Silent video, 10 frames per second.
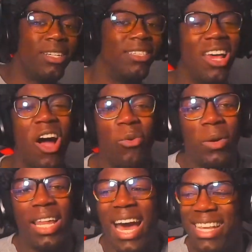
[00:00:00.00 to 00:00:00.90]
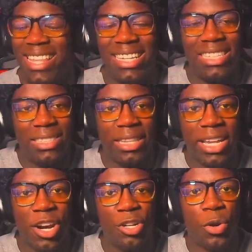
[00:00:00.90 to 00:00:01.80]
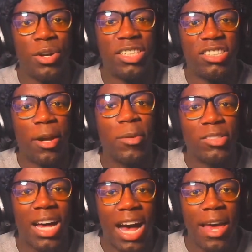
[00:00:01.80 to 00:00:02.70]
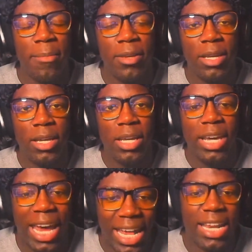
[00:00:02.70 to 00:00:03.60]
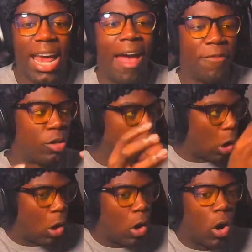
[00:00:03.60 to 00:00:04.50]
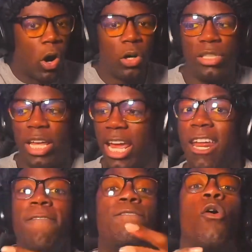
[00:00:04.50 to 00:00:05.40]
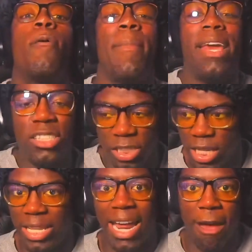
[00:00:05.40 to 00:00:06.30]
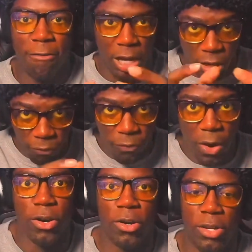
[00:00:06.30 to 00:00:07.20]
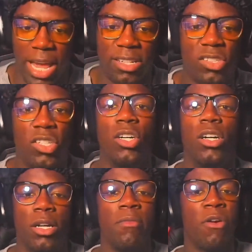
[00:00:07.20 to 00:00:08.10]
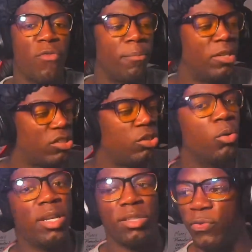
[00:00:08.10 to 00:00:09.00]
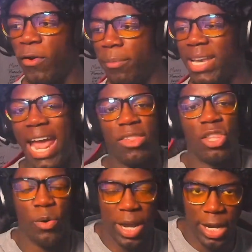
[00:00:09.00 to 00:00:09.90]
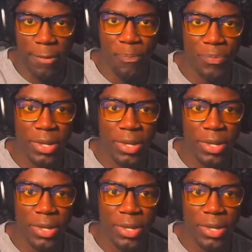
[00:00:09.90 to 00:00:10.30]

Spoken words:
Do y'all realize they sit there during the summertime? And after all the information they have inferred and took from the students from ninth grade,